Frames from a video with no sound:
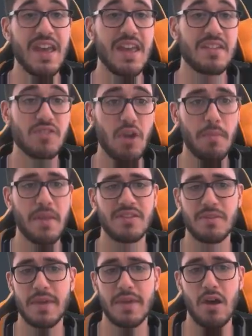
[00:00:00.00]
He's not meant
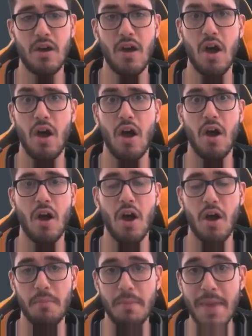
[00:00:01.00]
to be our, our,
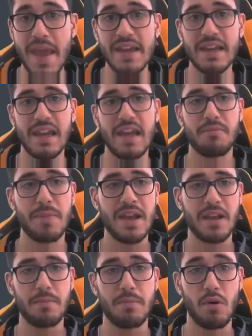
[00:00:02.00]
our main left
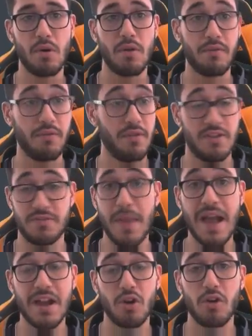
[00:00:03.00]
back, but as
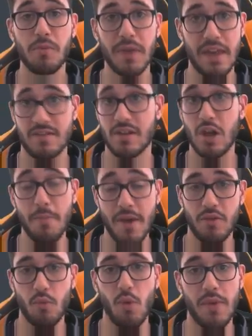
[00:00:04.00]
backup, he's a lot
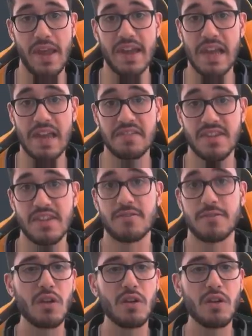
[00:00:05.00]
better than what we had last season.